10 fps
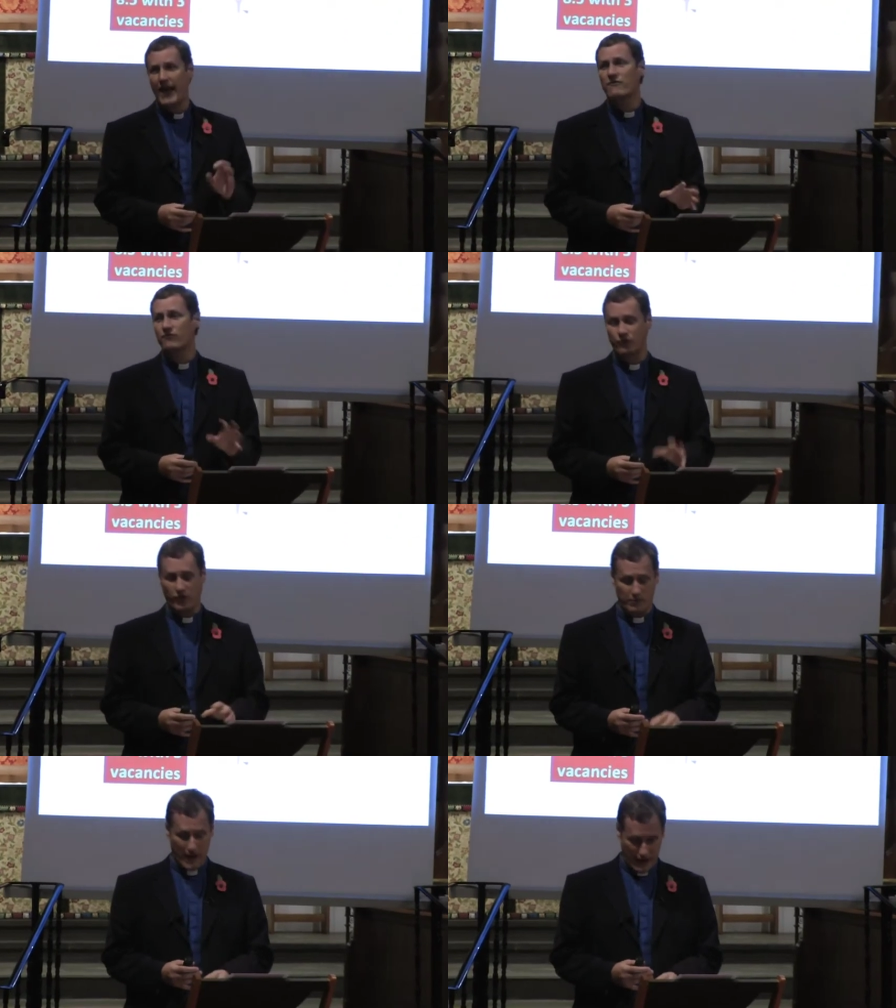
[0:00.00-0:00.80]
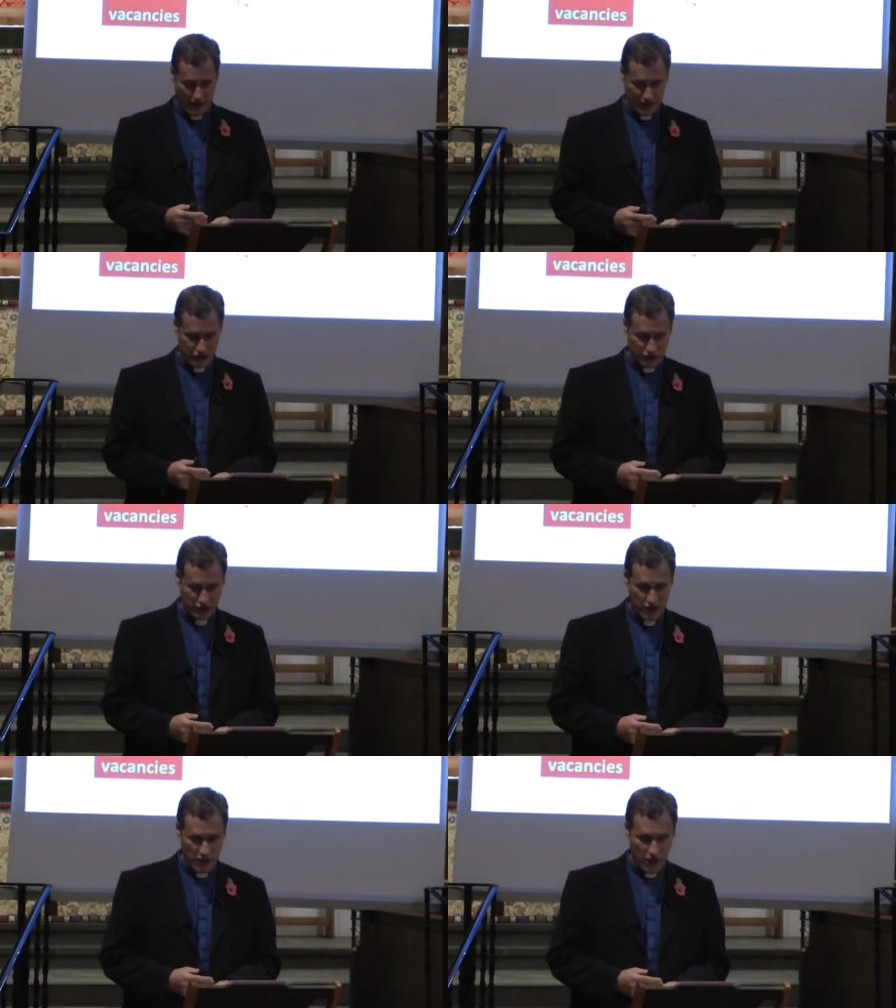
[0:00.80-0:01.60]
every parish
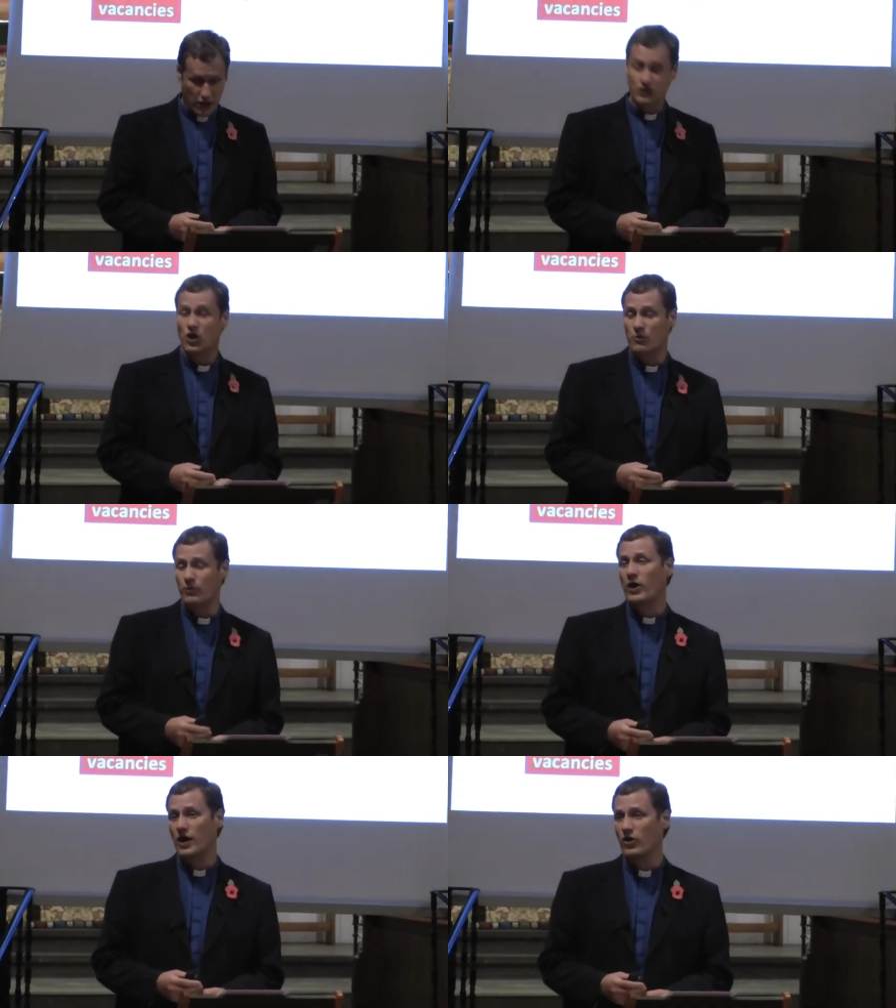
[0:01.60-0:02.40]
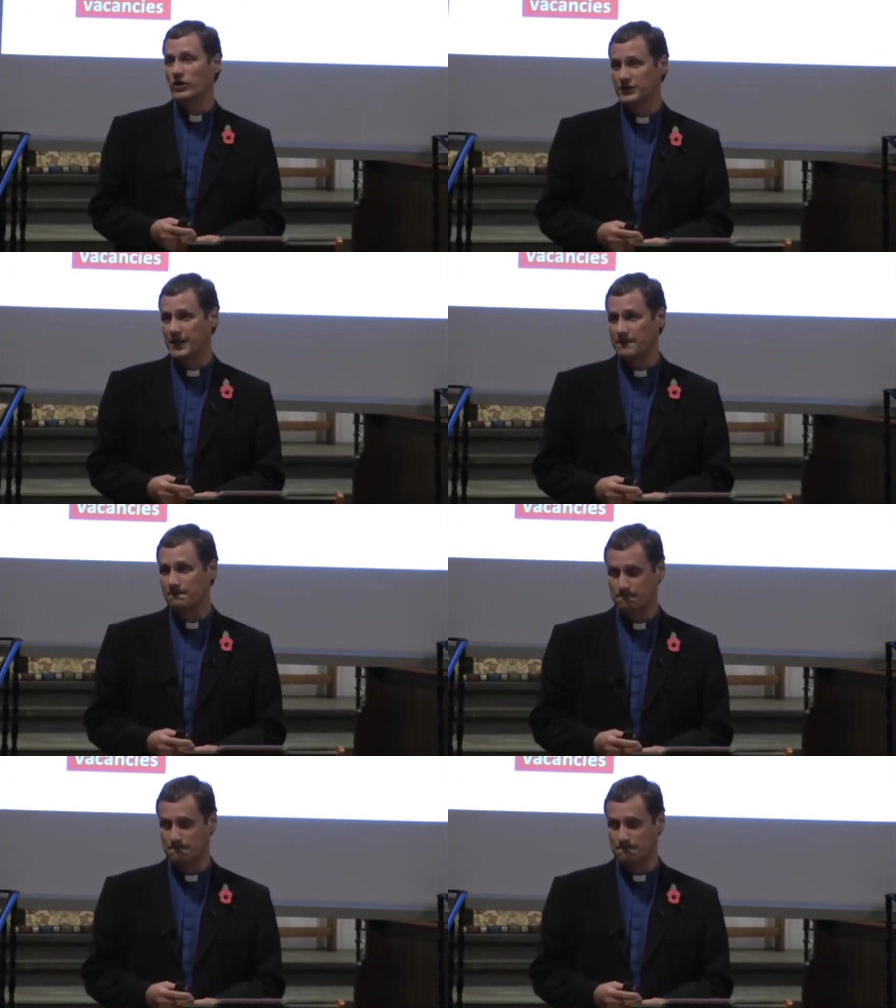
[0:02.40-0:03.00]
a top priority.